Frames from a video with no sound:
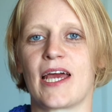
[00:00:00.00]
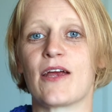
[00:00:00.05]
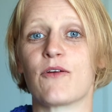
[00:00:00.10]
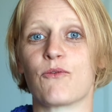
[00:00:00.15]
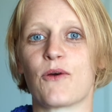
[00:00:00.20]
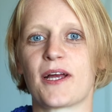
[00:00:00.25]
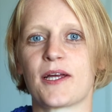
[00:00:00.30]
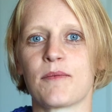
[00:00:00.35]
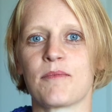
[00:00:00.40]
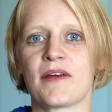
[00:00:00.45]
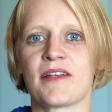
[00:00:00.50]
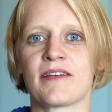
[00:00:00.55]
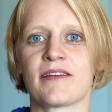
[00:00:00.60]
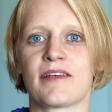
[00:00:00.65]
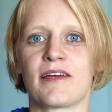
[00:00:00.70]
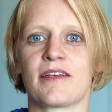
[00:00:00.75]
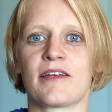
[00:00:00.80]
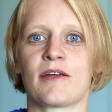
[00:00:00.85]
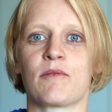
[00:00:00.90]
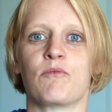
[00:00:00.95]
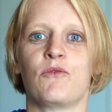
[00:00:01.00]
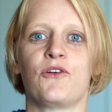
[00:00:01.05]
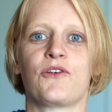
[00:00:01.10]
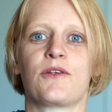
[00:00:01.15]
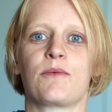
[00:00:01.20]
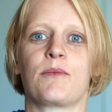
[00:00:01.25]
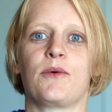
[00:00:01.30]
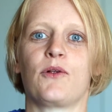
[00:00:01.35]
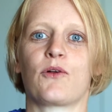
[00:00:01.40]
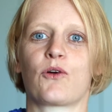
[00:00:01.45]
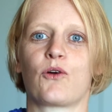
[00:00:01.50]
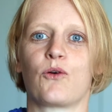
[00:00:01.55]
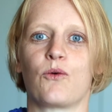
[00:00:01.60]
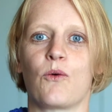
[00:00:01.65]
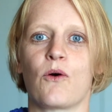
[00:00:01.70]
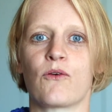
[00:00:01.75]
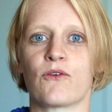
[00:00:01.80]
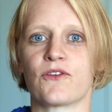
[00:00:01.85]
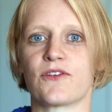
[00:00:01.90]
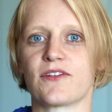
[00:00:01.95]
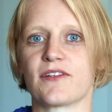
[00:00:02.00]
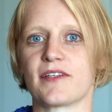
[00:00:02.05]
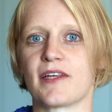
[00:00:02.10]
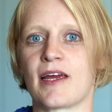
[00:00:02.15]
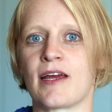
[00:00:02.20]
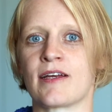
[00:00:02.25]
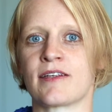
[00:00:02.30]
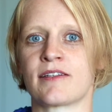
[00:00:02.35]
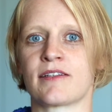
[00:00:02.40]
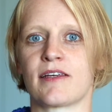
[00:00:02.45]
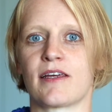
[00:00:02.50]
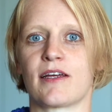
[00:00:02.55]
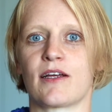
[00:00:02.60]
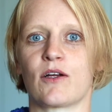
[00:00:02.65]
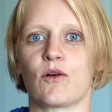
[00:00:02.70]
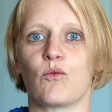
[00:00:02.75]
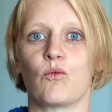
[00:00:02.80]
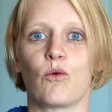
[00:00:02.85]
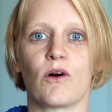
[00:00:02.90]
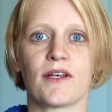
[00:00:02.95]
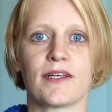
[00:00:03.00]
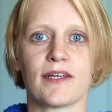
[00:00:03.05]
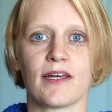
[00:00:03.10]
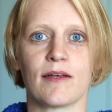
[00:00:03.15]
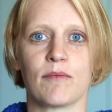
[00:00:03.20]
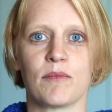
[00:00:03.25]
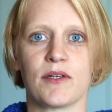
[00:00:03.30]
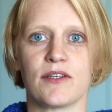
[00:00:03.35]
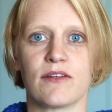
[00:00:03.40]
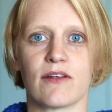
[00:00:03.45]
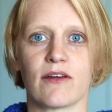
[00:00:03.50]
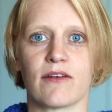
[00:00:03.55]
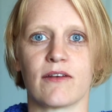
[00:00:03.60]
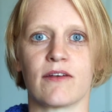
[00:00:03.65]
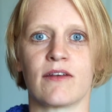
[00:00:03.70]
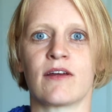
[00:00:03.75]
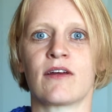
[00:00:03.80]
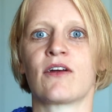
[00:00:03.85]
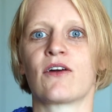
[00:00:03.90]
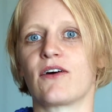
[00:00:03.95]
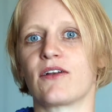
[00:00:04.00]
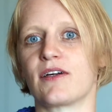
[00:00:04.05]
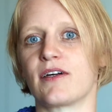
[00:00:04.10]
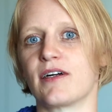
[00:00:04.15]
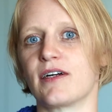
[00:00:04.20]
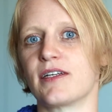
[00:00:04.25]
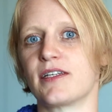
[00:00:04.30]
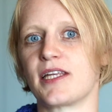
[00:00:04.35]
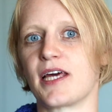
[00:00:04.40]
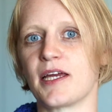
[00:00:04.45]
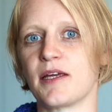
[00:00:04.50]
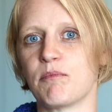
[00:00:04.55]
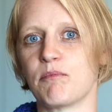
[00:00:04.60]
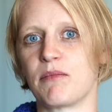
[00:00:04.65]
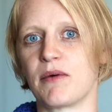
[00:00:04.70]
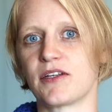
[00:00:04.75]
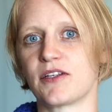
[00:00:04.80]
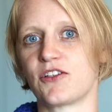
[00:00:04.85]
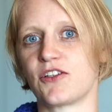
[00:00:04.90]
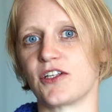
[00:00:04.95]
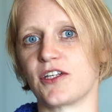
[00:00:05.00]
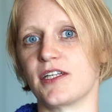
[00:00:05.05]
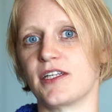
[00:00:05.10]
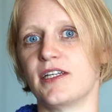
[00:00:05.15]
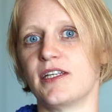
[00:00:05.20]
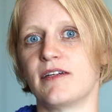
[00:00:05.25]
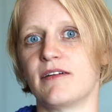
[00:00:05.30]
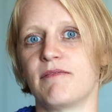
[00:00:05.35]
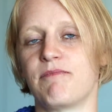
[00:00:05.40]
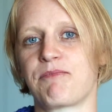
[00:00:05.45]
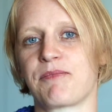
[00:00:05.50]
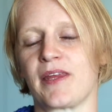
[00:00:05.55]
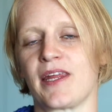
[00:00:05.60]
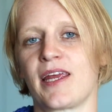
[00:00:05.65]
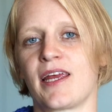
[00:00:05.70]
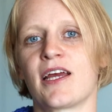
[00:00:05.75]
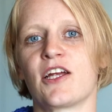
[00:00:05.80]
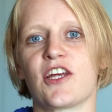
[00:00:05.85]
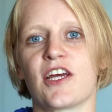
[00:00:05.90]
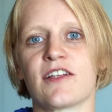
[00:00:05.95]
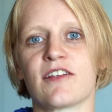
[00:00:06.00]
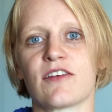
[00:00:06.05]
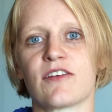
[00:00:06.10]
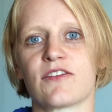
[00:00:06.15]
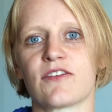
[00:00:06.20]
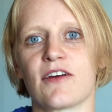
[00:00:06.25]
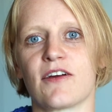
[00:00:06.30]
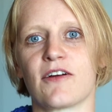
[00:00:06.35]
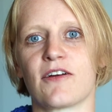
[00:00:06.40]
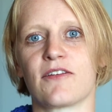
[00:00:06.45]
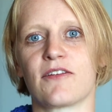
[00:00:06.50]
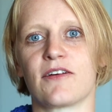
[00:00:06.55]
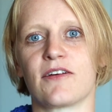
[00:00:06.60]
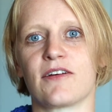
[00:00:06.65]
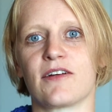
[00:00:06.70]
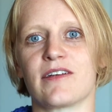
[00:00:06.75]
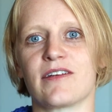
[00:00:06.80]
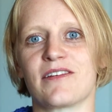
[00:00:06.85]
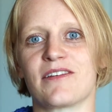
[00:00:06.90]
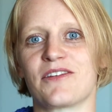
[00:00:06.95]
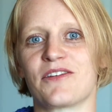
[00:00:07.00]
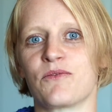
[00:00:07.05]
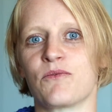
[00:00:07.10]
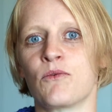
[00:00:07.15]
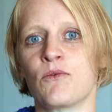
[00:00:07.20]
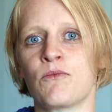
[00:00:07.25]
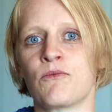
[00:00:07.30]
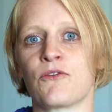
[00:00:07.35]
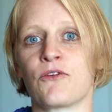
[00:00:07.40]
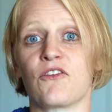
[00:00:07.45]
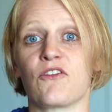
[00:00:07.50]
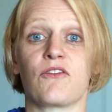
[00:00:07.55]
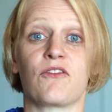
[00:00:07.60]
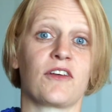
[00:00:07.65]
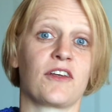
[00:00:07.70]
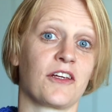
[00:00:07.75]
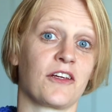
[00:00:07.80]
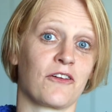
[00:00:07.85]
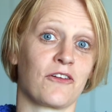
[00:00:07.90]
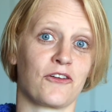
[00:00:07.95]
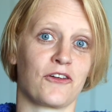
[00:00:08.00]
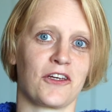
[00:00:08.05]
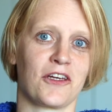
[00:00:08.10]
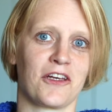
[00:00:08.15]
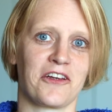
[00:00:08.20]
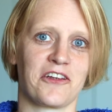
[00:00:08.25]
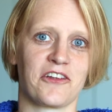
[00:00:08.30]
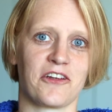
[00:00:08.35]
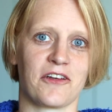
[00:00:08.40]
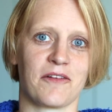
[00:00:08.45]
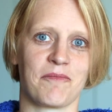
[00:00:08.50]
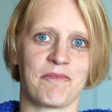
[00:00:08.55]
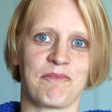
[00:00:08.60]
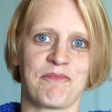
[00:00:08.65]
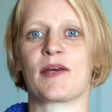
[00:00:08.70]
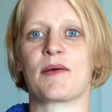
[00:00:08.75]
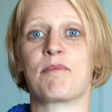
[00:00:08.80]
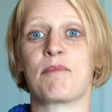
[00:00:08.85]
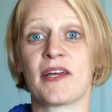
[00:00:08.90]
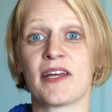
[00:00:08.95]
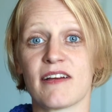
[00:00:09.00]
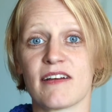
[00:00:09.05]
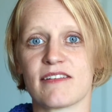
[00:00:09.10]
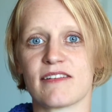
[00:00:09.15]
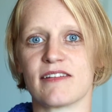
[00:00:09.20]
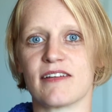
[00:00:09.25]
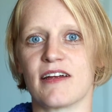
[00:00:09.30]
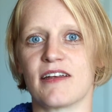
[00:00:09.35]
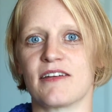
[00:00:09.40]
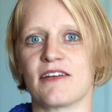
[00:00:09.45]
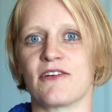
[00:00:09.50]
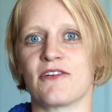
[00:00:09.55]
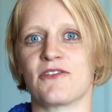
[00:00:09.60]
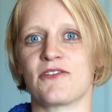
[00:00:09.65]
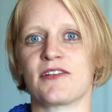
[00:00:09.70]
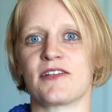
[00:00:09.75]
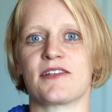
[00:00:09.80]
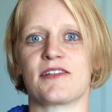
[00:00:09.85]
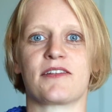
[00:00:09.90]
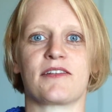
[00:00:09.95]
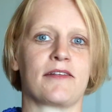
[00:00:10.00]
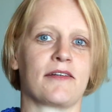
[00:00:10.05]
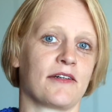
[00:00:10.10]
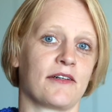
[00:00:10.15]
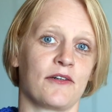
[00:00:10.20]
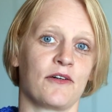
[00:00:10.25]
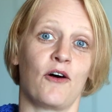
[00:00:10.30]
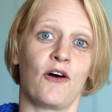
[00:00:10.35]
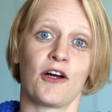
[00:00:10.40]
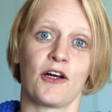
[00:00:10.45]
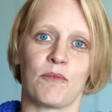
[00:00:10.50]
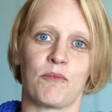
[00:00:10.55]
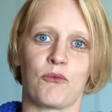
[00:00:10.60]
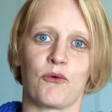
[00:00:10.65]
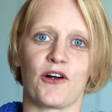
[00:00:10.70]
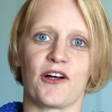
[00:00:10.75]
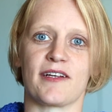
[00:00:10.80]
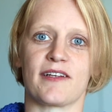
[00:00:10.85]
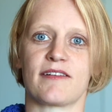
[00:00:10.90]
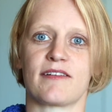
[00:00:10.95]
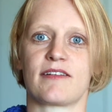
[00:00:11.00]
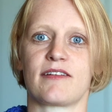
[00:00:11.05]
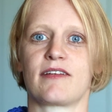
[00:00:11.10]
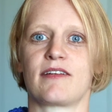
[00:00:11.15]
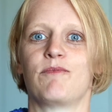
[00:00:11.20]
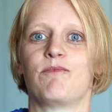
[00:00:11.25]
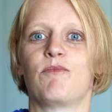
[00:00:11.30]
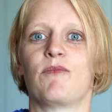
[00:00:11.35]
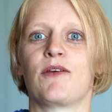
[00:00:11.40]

I recommend getting multiple quotes and asking what can be done on a tight budget. Chances are there is room for negotiation. The biggest unknown is the oil price.